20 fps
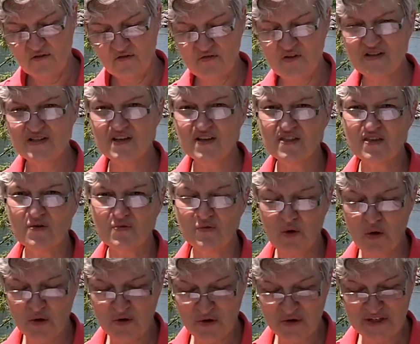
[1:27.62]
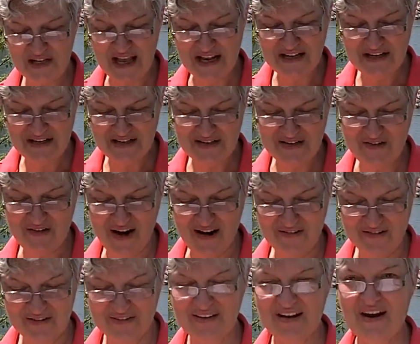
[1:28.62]
Visit the rhododendron
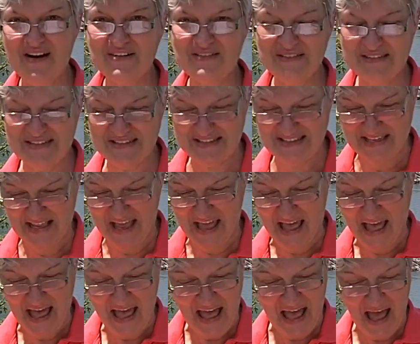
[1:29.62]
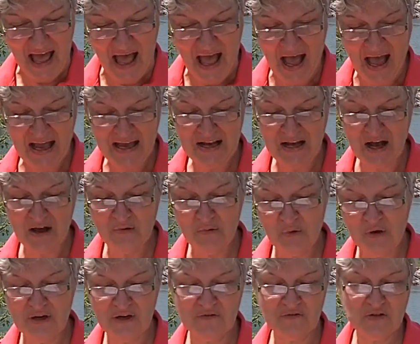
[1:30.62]
gardens. Hike on
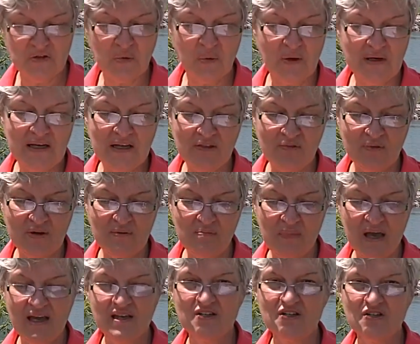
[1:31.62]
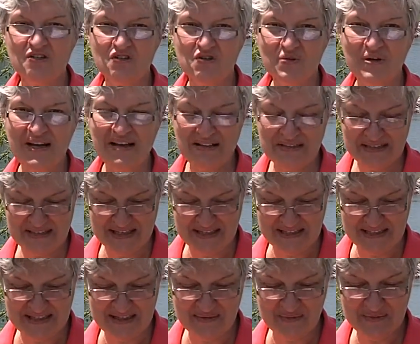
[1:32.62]
one of 23 major trail
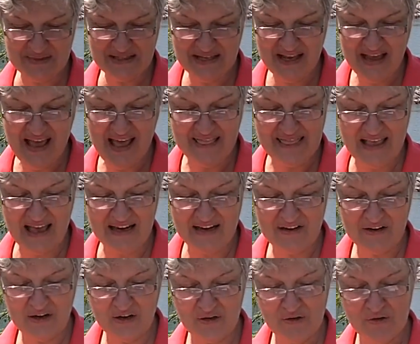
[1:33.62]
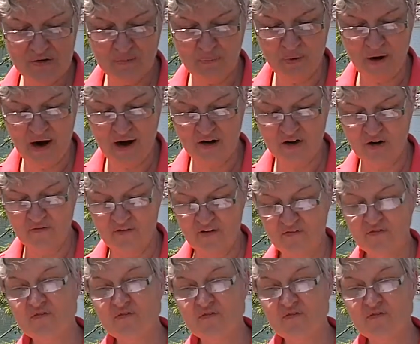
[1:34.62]
systems that include part of a